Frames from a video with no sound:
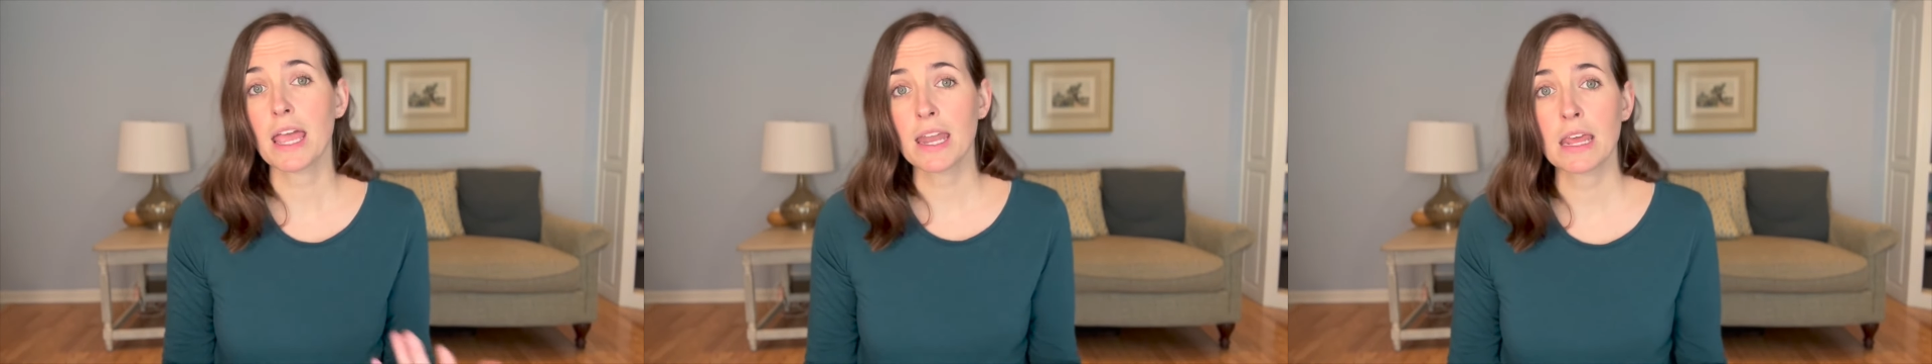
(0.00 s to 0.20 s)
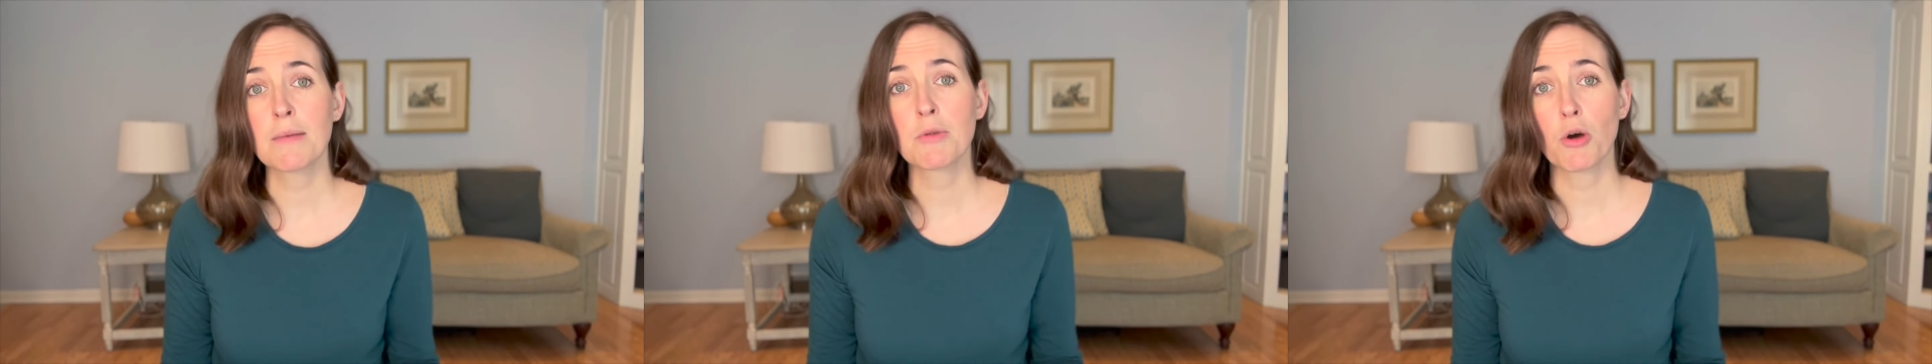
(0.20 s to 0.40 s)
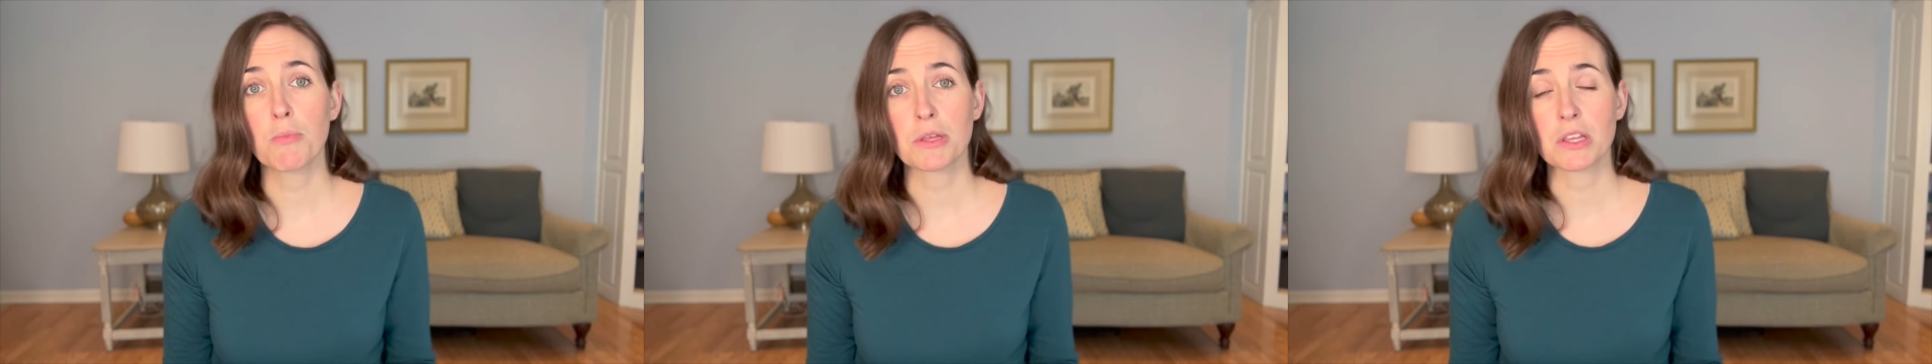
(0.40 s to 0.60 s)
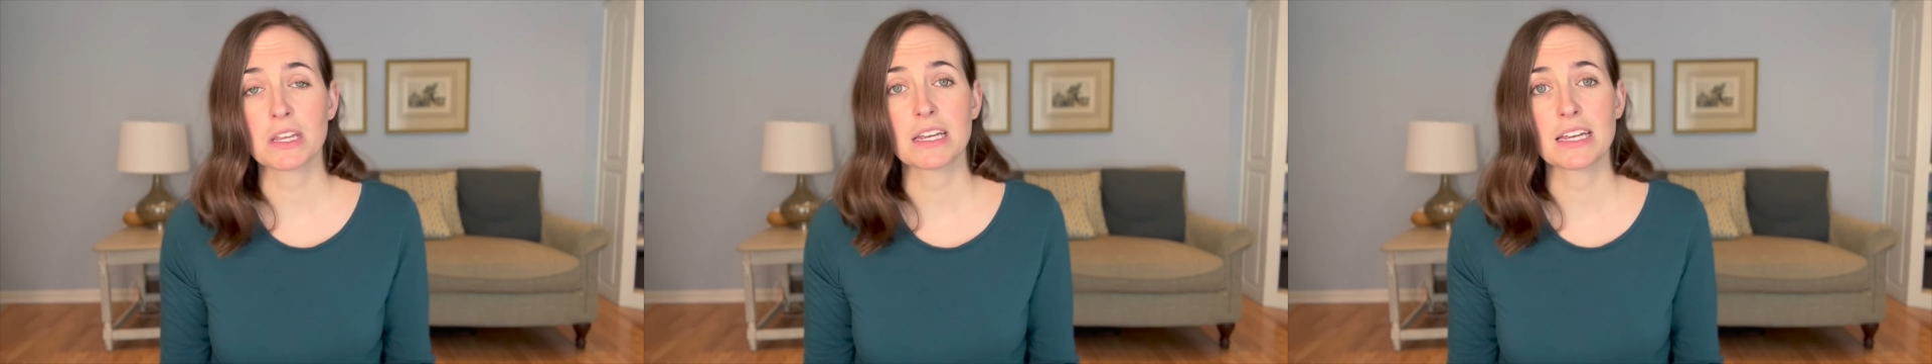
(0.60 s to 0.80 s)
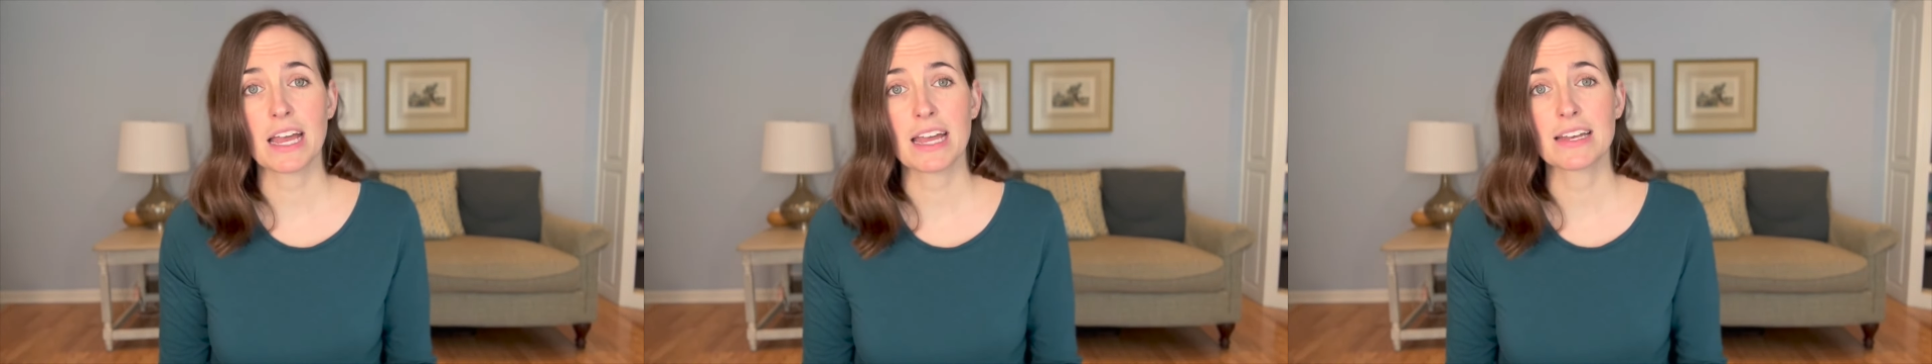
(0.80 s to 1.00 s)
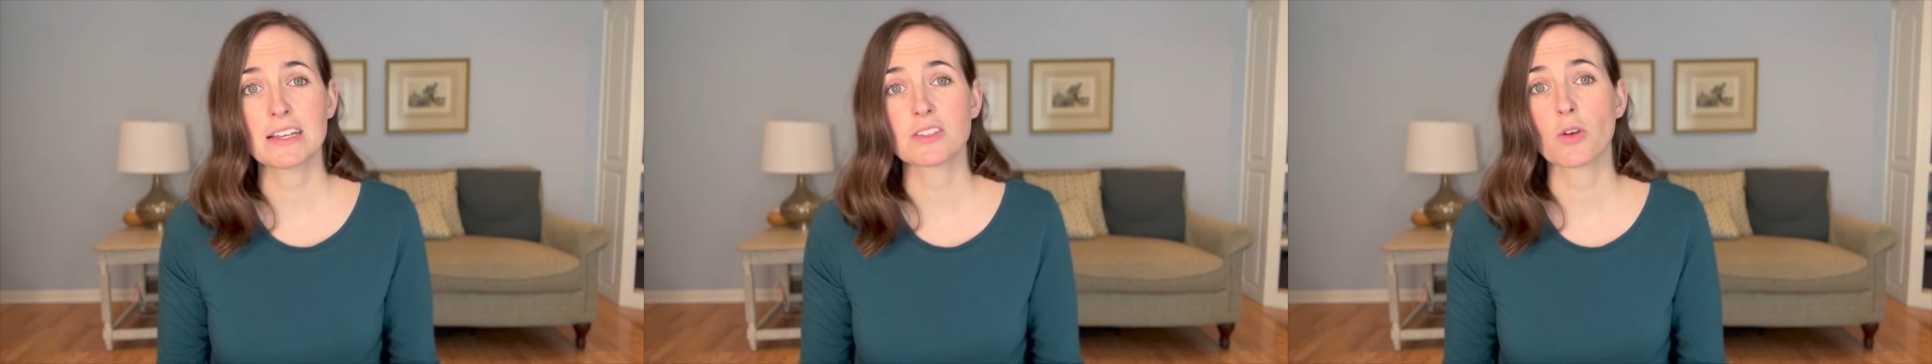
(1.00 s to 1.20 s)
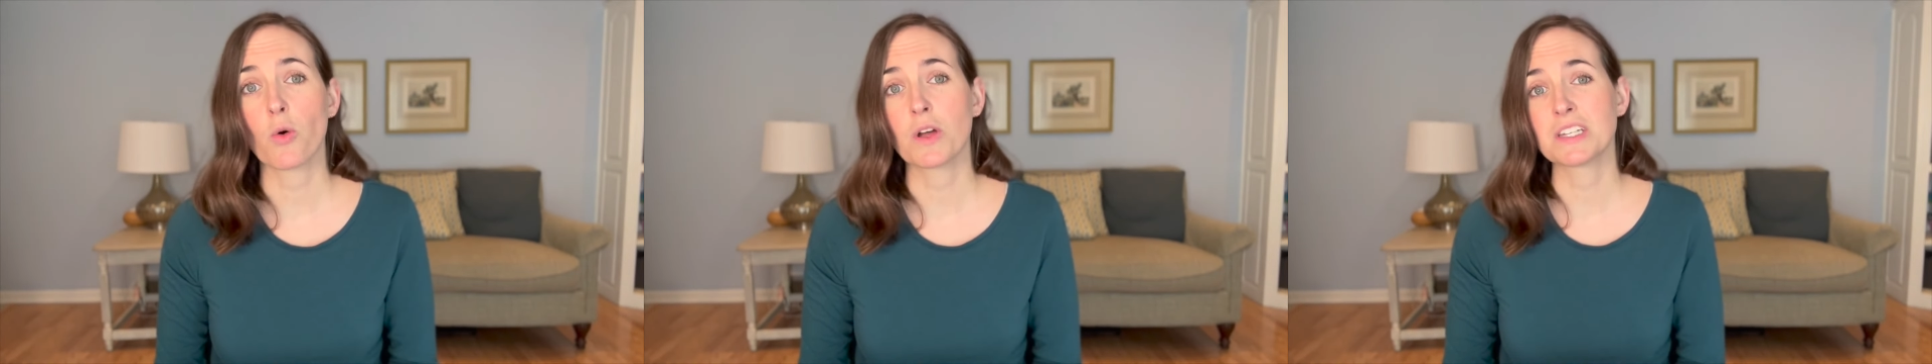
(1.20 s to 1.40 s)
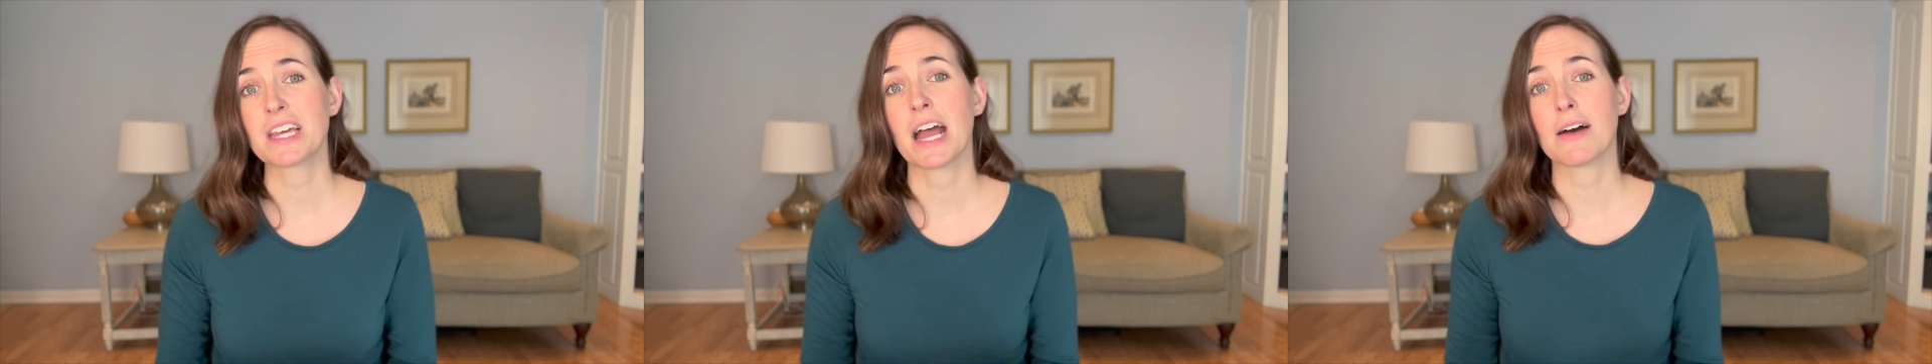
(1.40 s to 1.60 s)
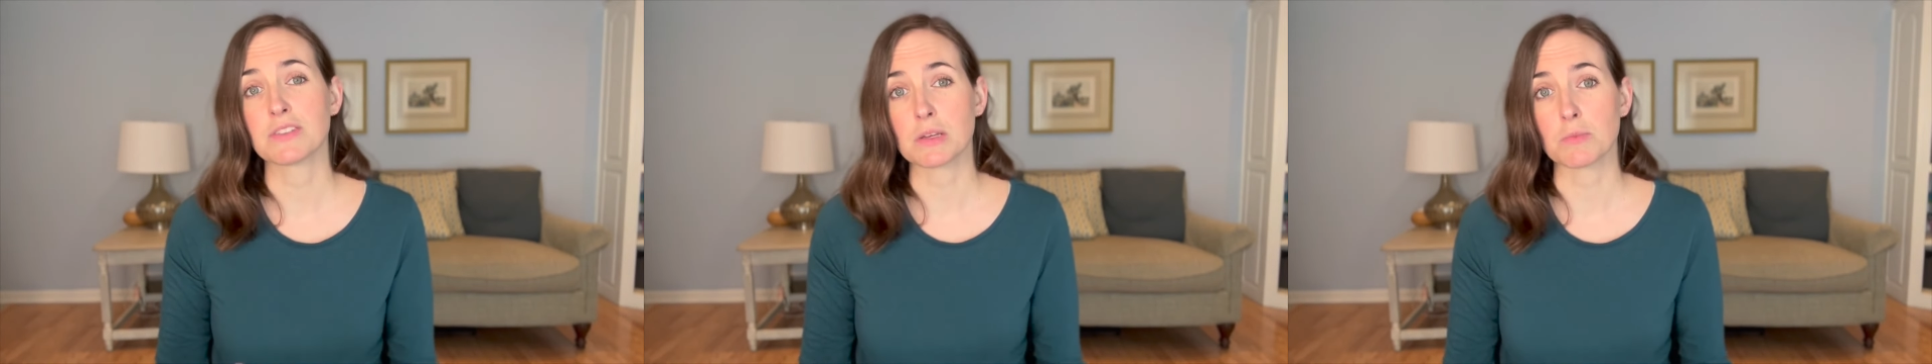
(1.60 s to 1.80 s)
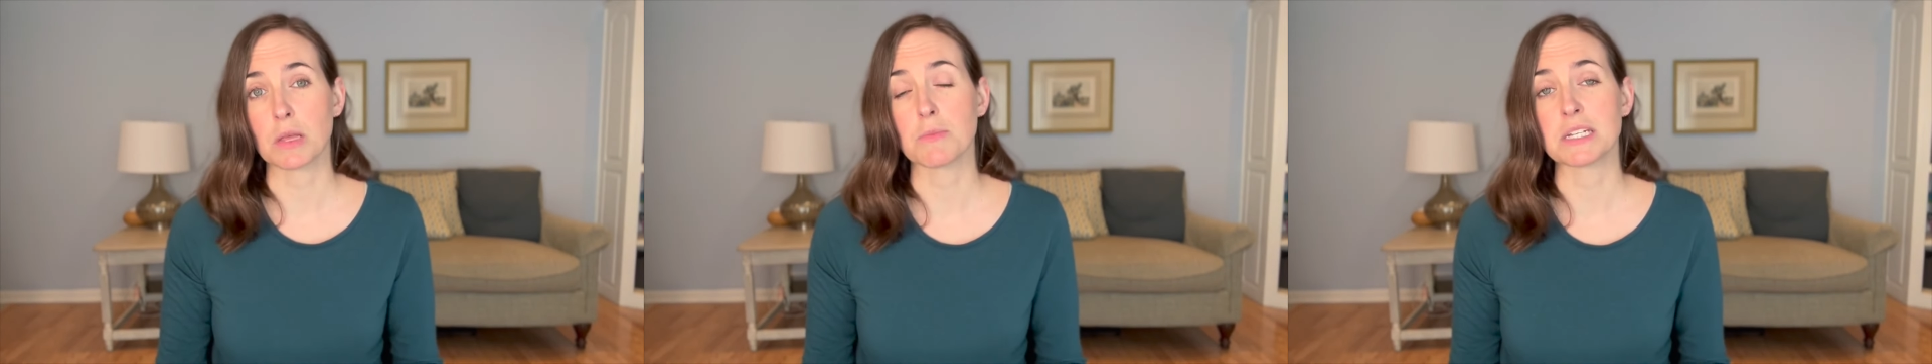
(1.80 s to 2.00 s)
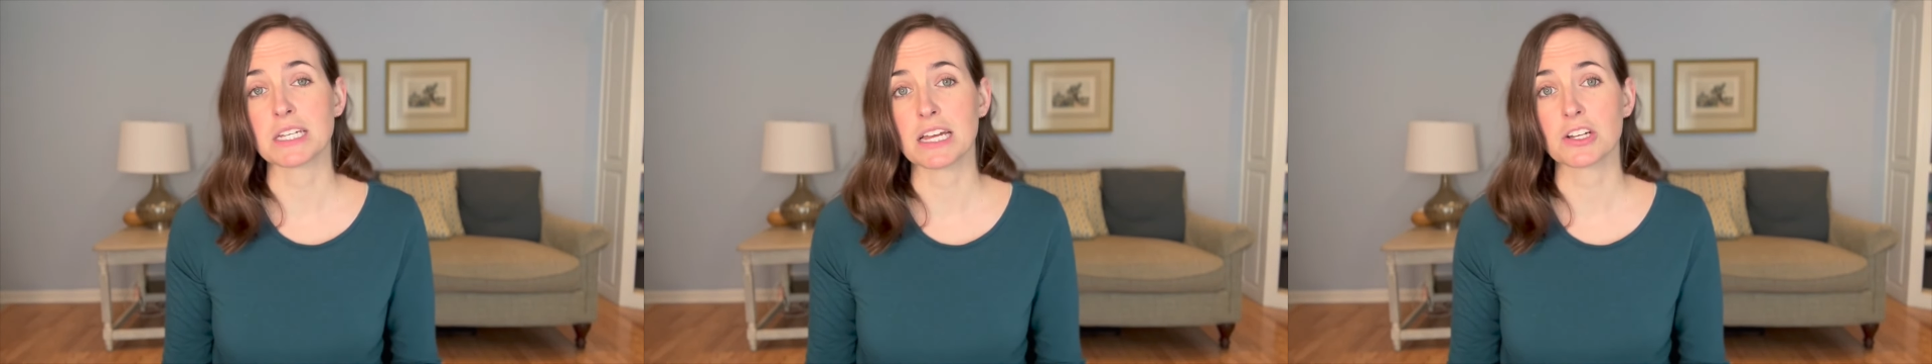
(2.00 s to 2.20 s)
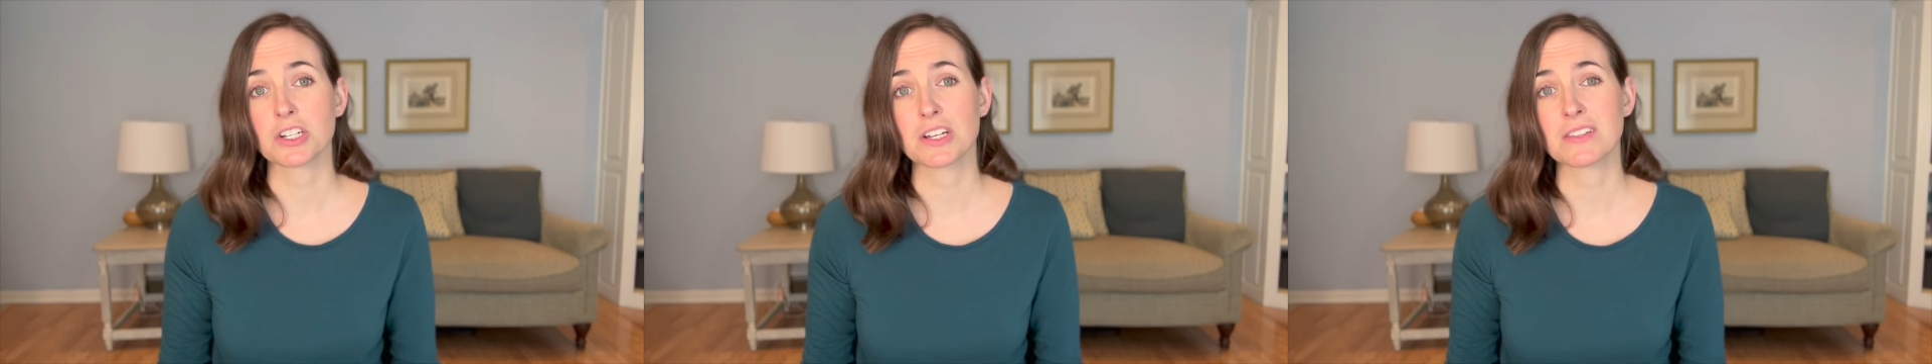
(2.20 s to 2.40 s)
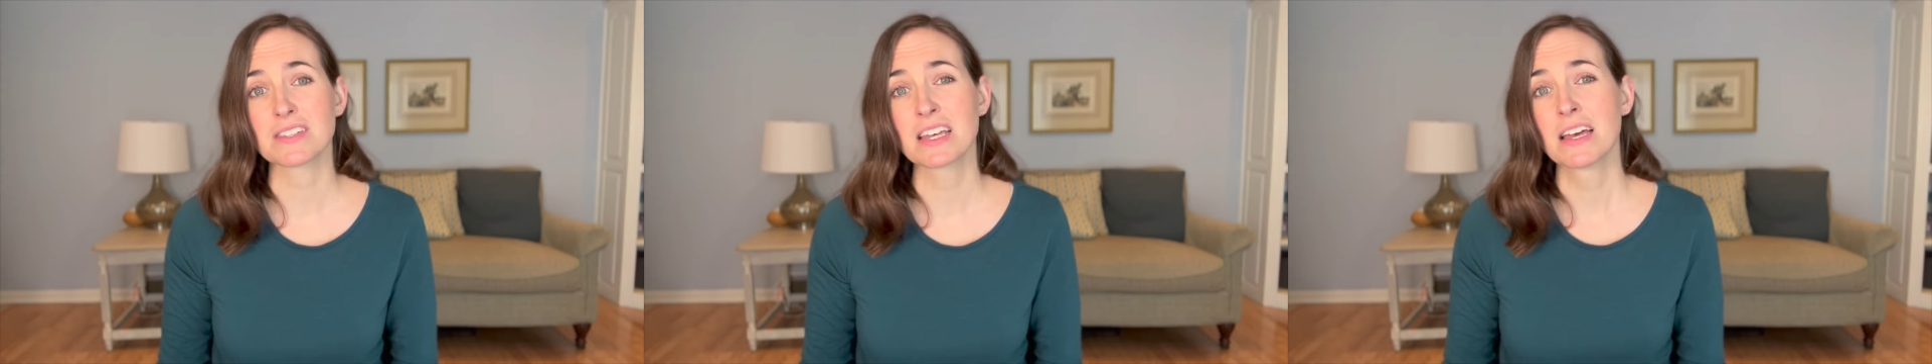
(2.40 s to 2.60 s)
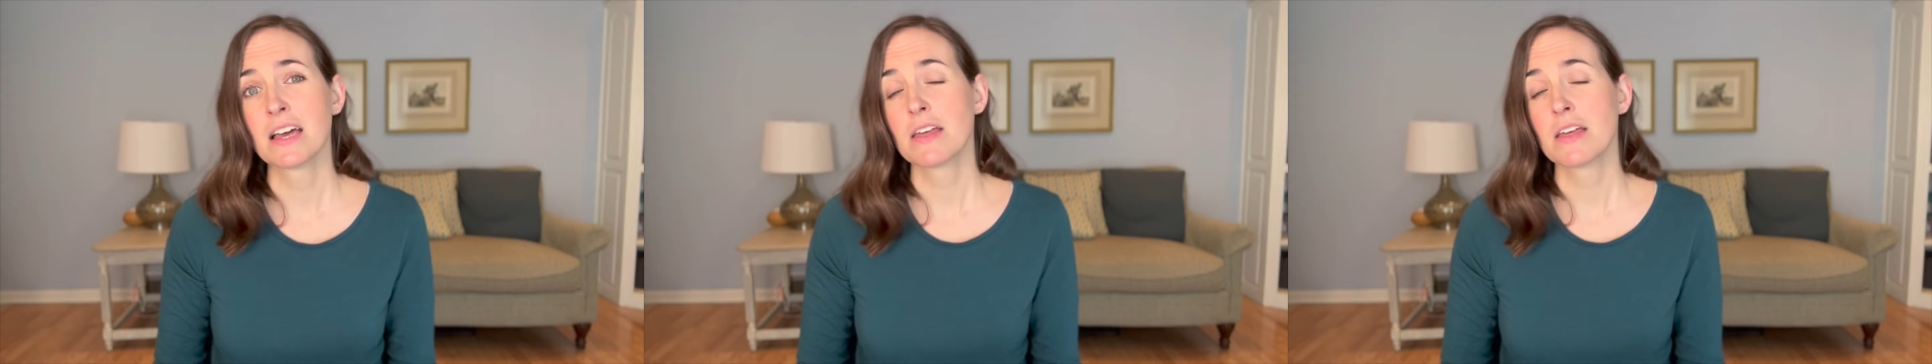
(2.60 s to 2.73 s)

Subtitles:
any mobility aid is going to have some limitations.